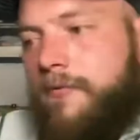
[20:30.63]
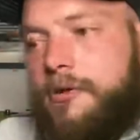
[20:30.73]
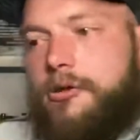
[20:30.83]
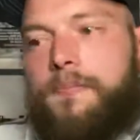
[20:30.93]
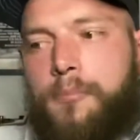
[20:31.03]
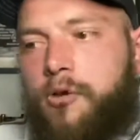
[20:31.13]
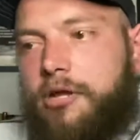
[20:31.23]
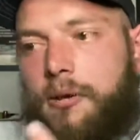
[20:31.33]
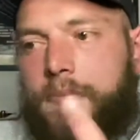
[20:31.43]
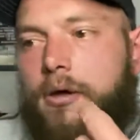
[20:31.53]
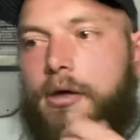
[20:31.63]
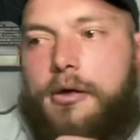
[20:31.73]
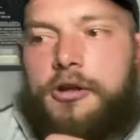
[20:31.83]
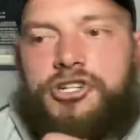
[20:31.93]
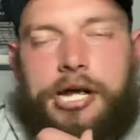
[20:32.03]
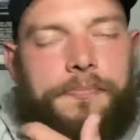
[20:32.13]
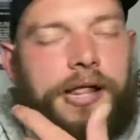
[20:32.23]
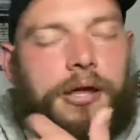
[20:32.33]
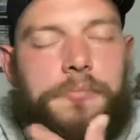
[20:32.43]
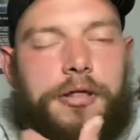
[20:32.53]
and you pull it up shaped
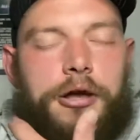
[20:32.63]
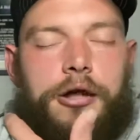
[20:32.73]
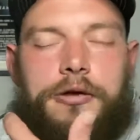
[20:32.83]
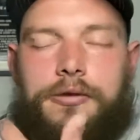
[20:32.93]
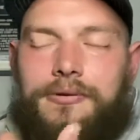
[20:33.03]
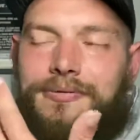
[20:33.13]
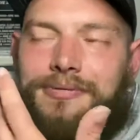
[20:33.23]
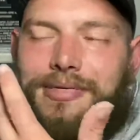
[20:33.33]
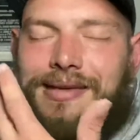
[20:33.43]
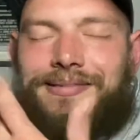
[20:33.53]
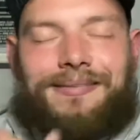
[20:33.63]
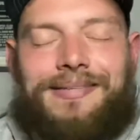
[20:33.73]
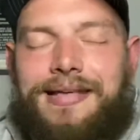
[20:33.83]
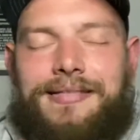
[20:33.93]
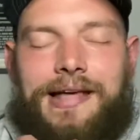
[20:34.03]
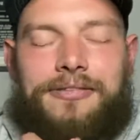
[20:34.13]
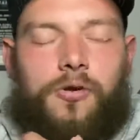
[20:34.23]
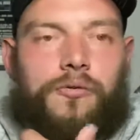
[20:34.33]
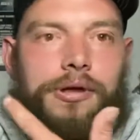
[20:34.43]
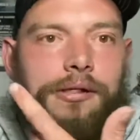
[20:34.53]
like a banana, then that's not
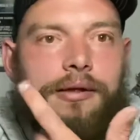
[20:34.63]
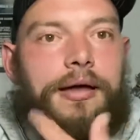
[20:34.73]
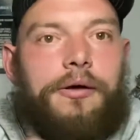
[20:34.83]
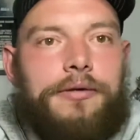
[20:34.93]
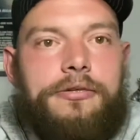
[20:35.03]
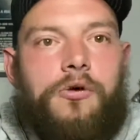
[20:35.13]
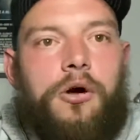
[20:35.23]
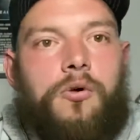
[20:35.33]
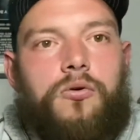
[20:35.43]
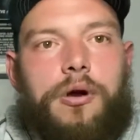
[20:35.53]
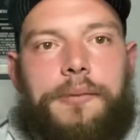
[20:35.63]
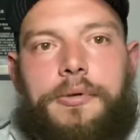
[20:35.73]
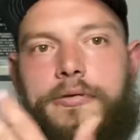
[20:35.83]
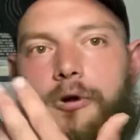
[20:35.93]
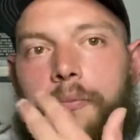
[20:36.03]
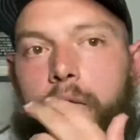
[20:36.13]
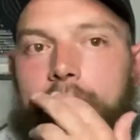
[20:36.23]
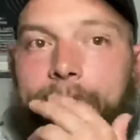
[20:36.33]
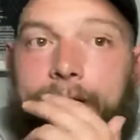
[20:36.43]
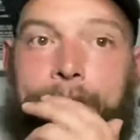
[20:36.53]
a good rep. There's no point
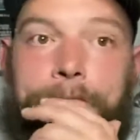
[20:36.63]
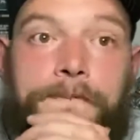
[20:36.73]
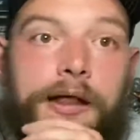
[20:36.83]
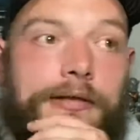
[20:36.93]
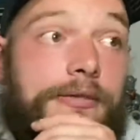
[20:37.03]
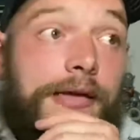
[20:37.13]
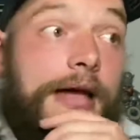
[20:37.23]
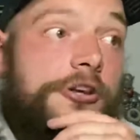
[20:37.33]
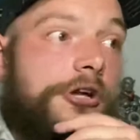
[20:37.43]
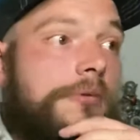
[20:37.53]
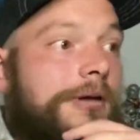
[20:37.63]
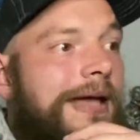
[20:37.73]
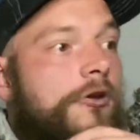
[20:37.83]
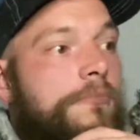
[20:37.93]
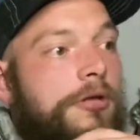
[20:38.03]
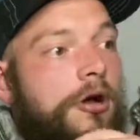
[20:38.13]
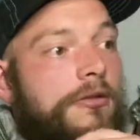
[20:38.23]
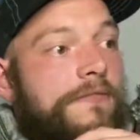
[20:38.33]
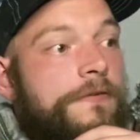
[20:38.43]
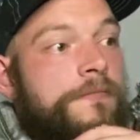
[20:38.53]
in that. And it's actually going to be
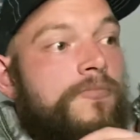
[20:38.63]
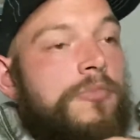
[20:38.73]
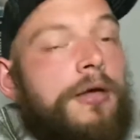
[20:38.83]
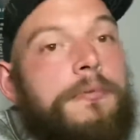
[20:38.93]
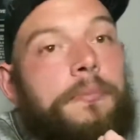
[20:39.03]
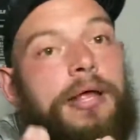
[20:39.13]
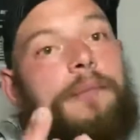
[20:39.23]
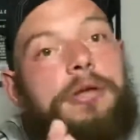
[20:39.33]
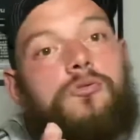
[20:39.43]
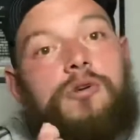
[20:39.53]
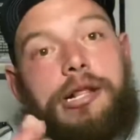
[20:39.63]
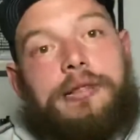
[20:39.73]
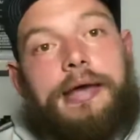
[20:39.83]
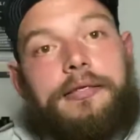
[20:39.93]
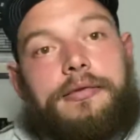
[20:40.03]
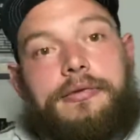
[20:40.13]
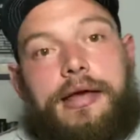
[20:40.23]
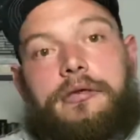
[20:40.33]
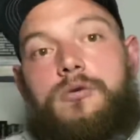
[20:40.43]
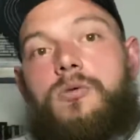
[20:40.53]
counterproductive. But I mean, really take the
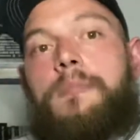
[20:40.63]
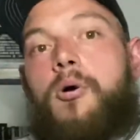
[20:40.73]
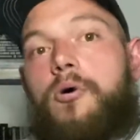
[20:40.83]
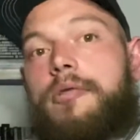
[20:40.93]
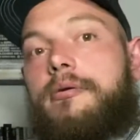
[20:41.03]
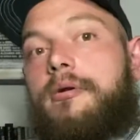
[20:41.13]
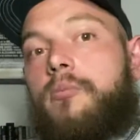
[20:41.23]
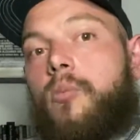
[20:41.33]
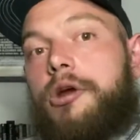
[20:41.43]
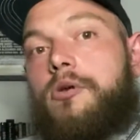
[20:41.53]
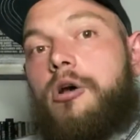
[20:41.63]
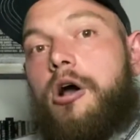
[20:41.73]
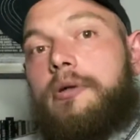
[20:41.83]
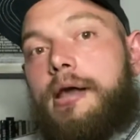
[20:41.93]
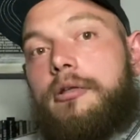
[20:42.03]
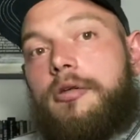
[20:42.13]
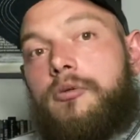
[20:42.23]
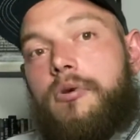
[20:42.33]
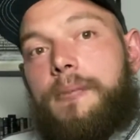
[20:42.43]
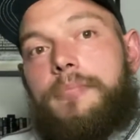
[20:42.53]
set to the point where you can't get another
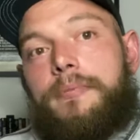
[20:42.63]
rep.